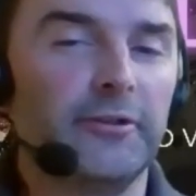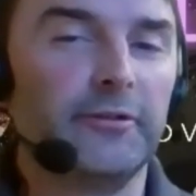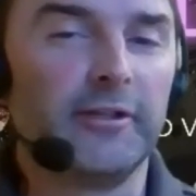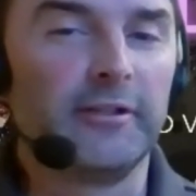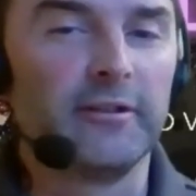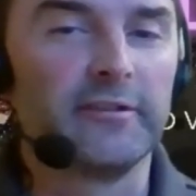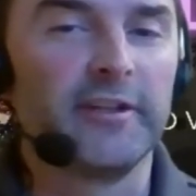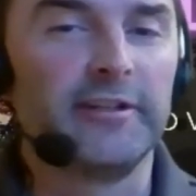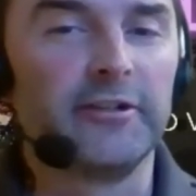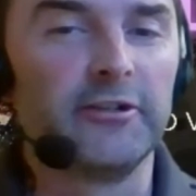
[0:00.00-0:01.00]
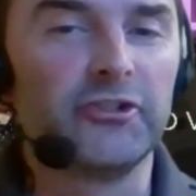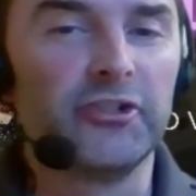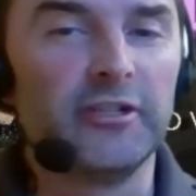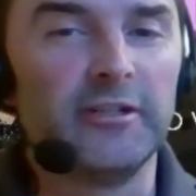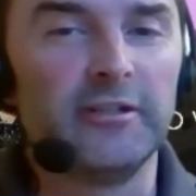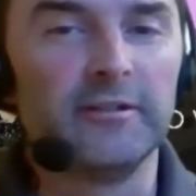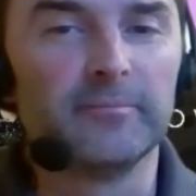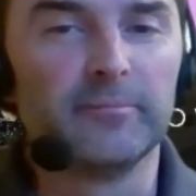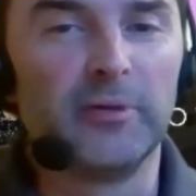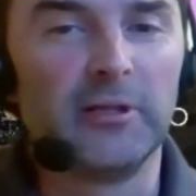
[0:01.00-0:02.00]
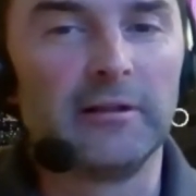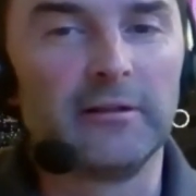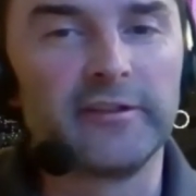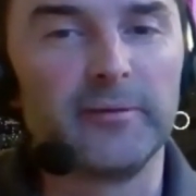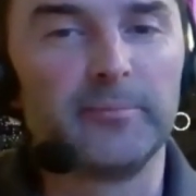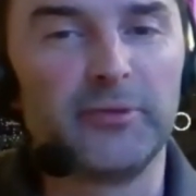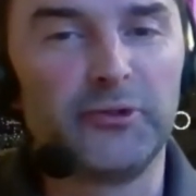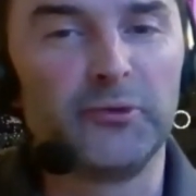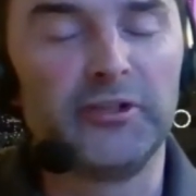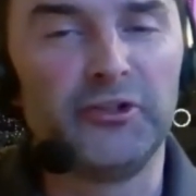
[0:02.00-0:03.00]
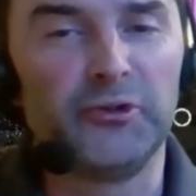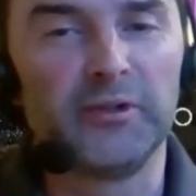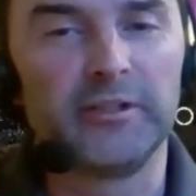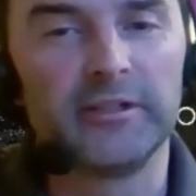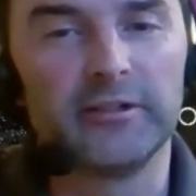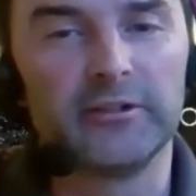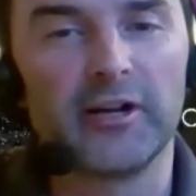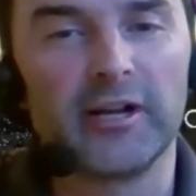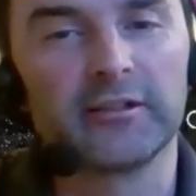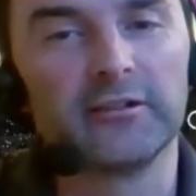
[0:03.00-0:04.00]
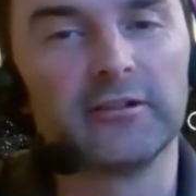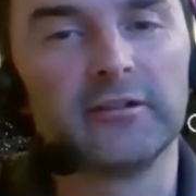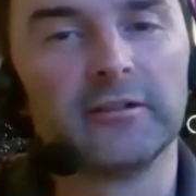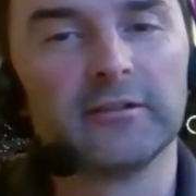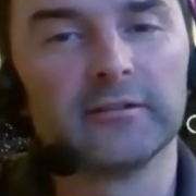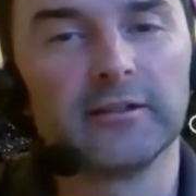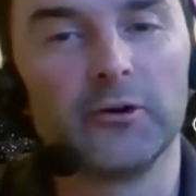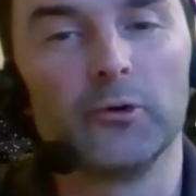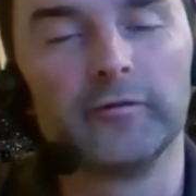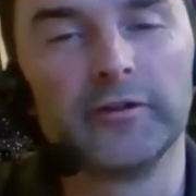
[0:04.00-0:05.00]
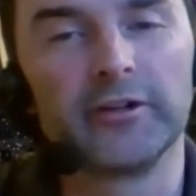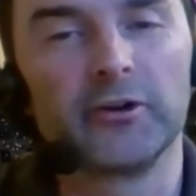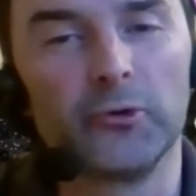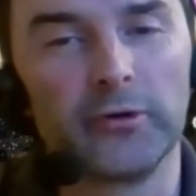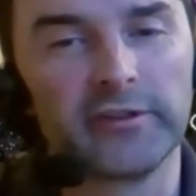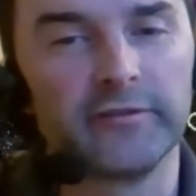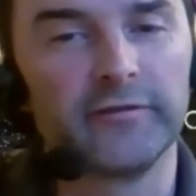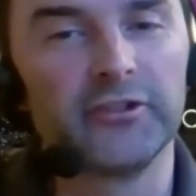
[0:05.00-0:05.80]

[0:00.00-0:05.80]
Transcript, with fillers: do you think the synergy builds up between you and the director, like over the course of the